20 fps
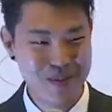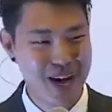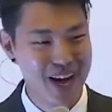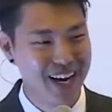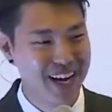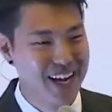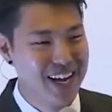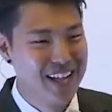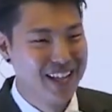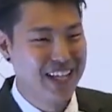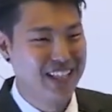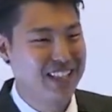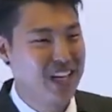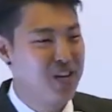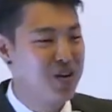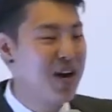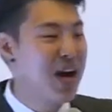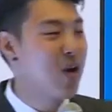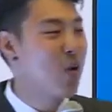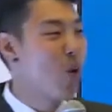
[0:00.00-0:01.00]
but they said,
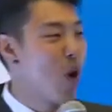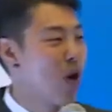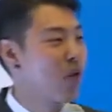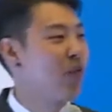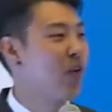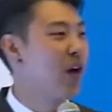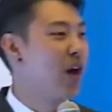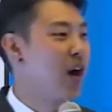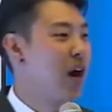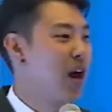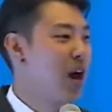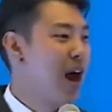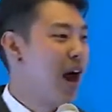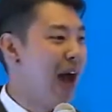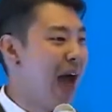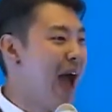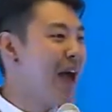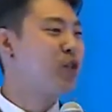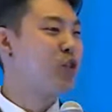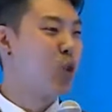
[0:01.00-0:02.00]
you got to work for an
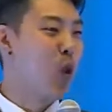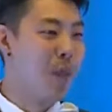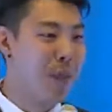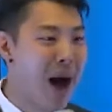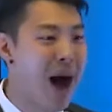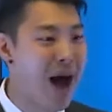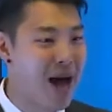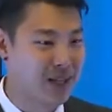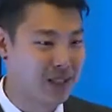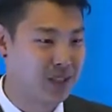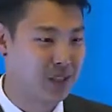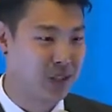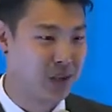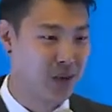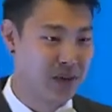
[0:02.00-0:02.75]
actual boss, you